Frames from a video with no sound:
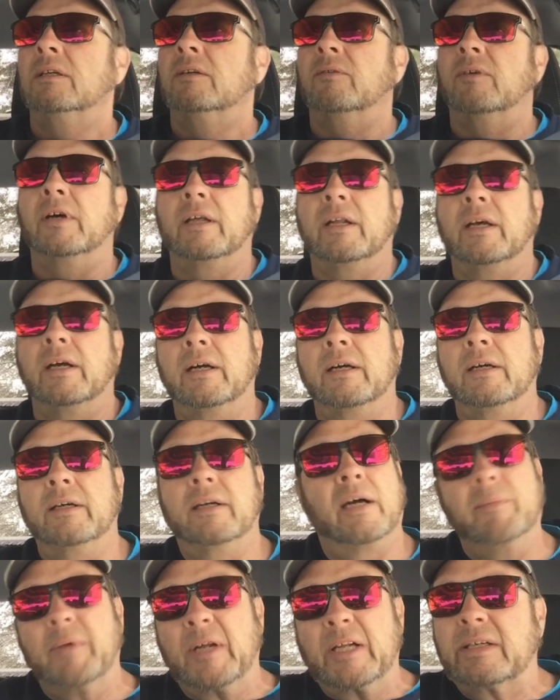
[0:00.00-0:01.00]
But
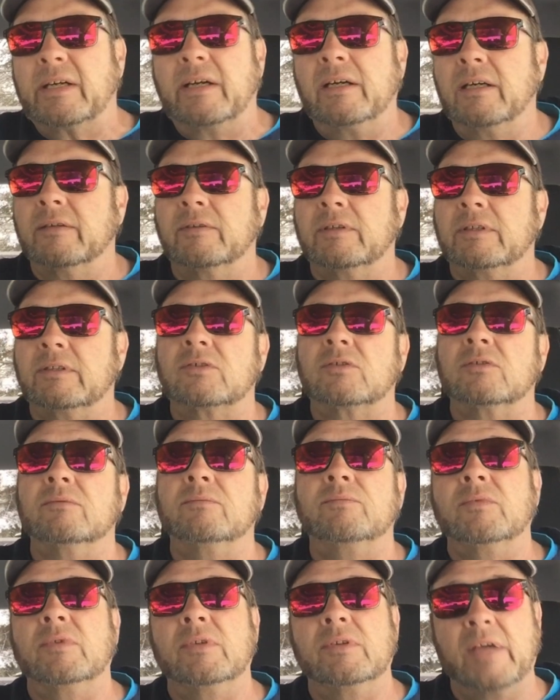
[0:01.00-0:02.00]
I'm not tired of it
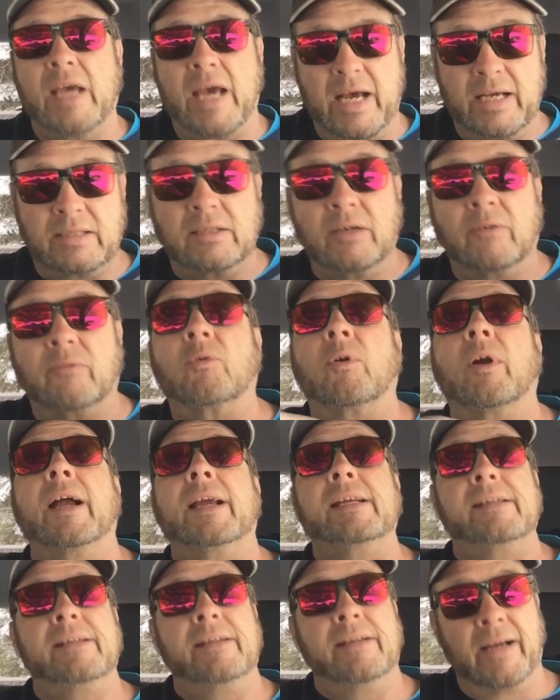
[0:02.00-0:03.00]
as of
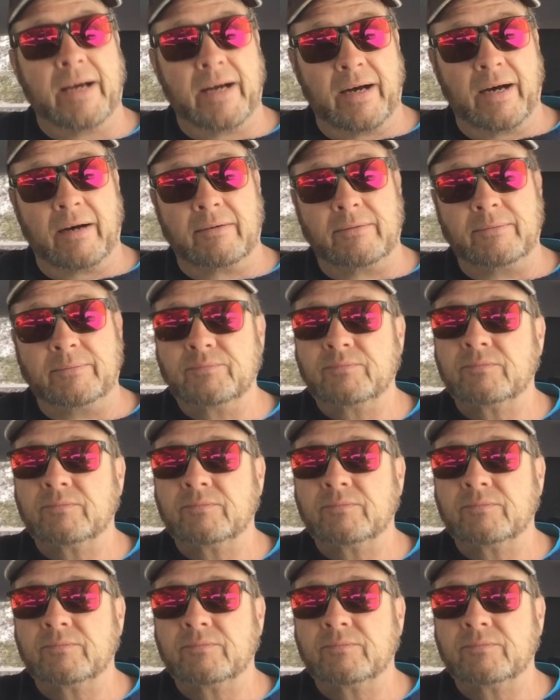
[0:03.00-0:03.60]
right now.